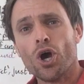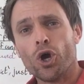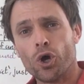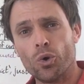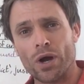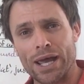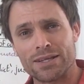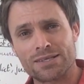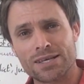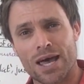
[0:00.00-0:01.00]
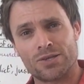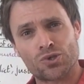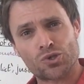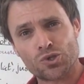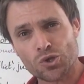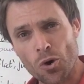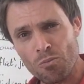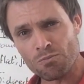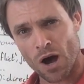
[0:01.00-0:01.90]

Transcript: who intends some